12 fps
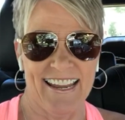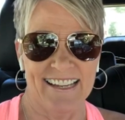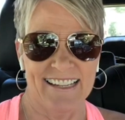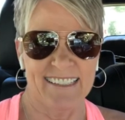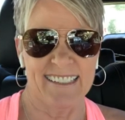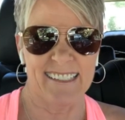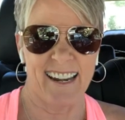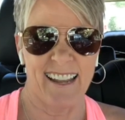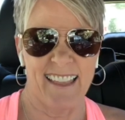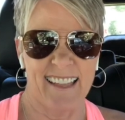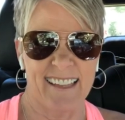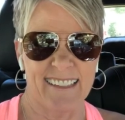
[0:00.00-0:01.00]
Just
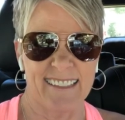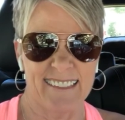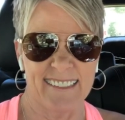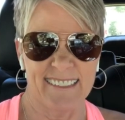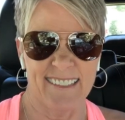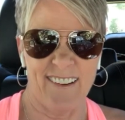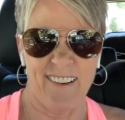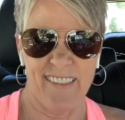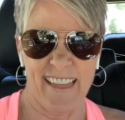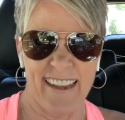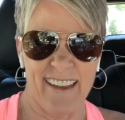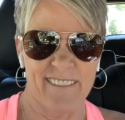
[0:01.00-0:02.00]
kind of all
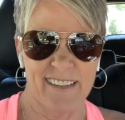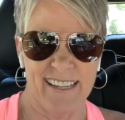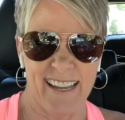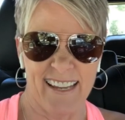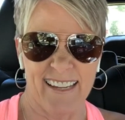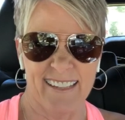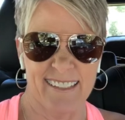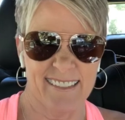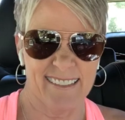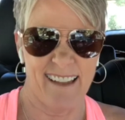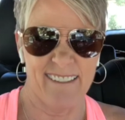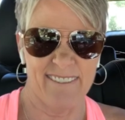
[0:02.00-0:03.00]
that everyday
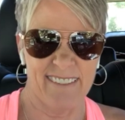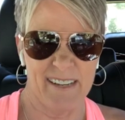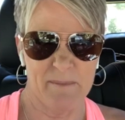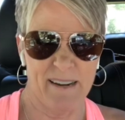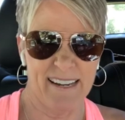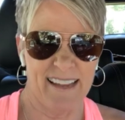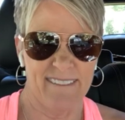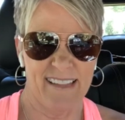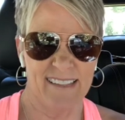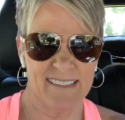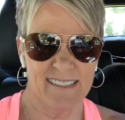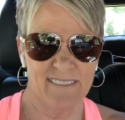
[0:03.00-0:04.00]
stuff. Anybody have
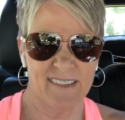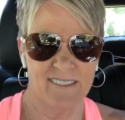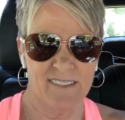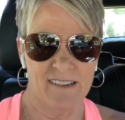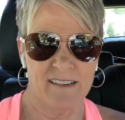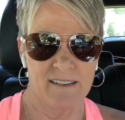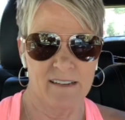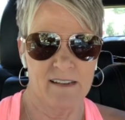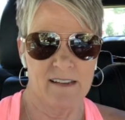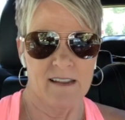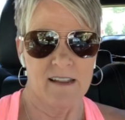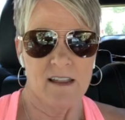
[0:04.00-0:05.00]
that stuff going on?
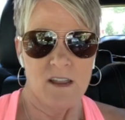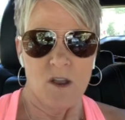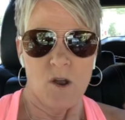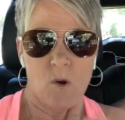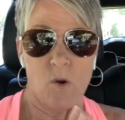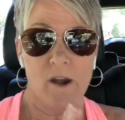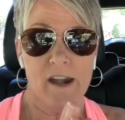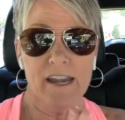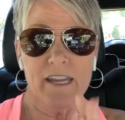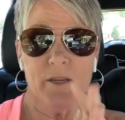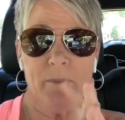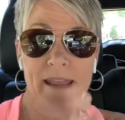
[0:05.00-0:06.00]
Or are
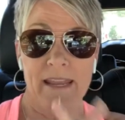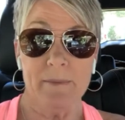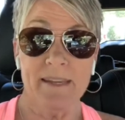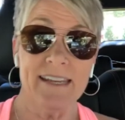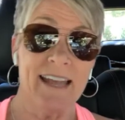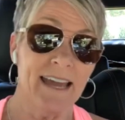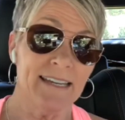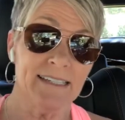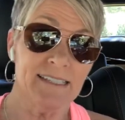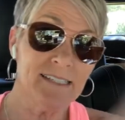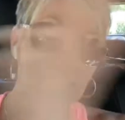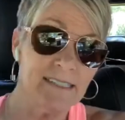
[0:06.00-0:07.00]
you maybe kind of
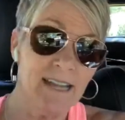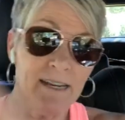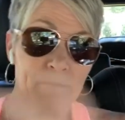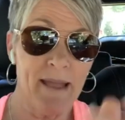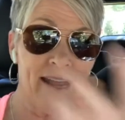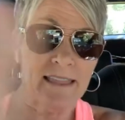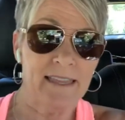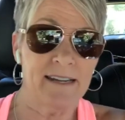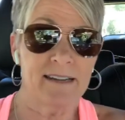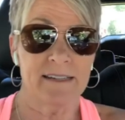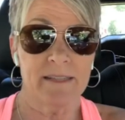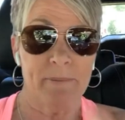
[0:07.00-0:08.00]
just stuck back
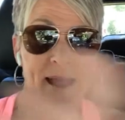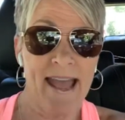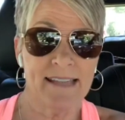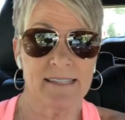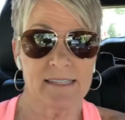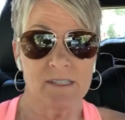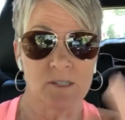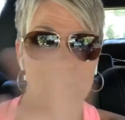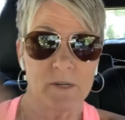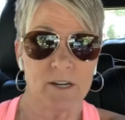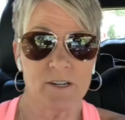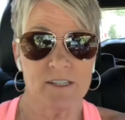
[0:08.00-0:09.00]
there in the past still,
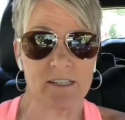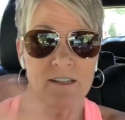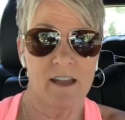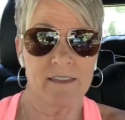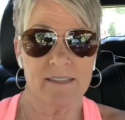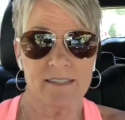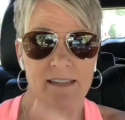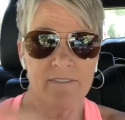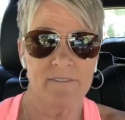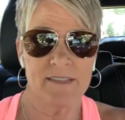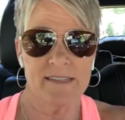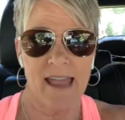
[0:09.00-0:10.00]
rehearsing all the
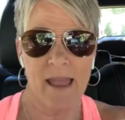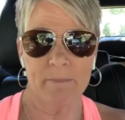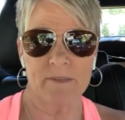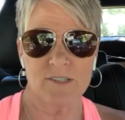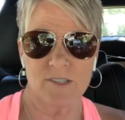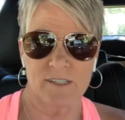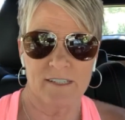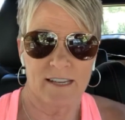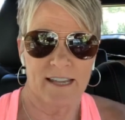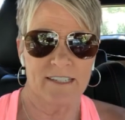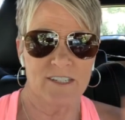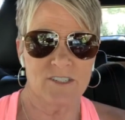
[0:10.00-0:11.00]
stuff that's happened to you,
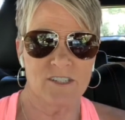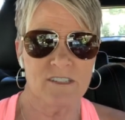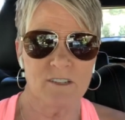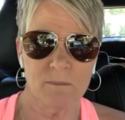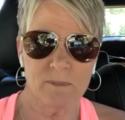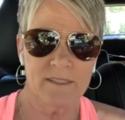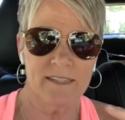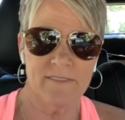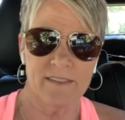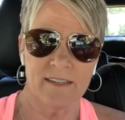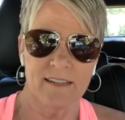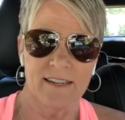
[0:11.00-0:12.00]
and you just don't believe
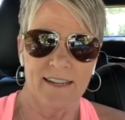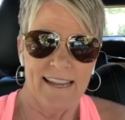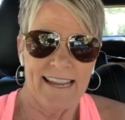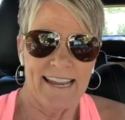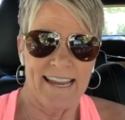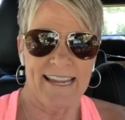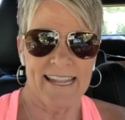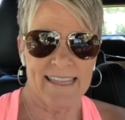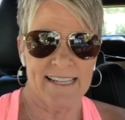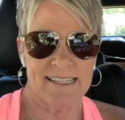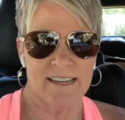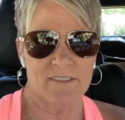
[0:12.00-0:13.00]
that
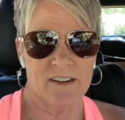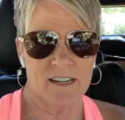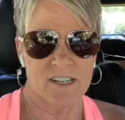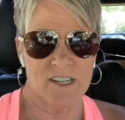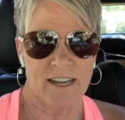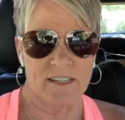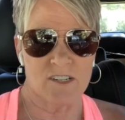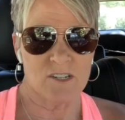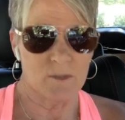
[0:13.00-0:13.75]
anything's ever going to change?